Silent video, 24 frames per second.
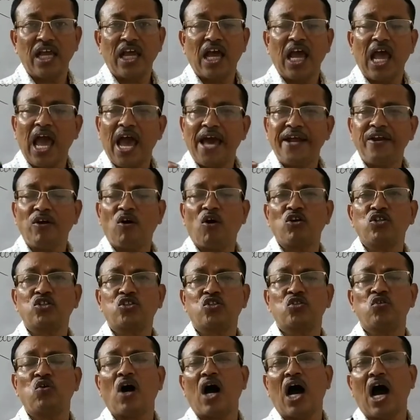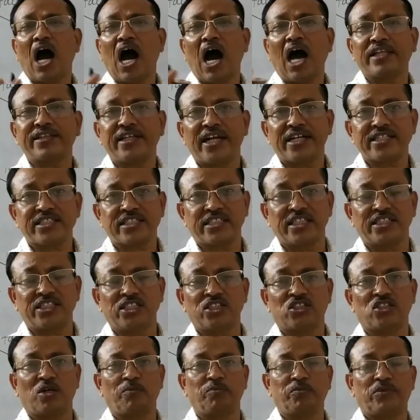and also other stages
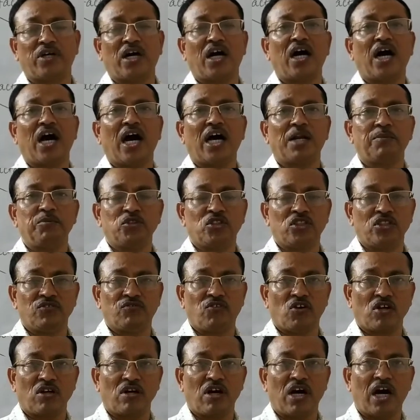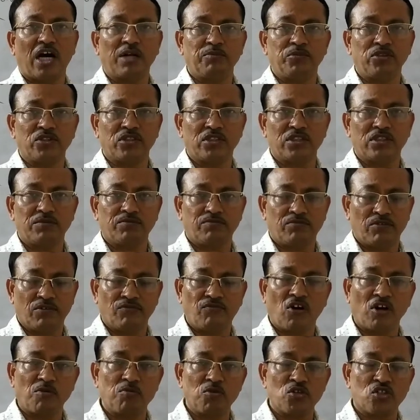of the RBC
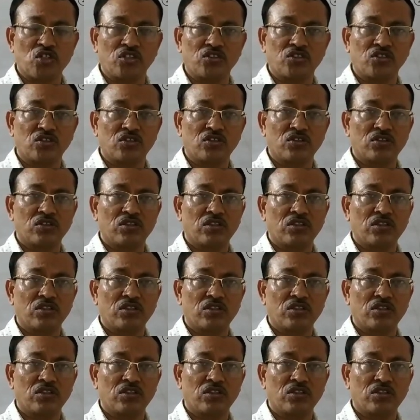formations.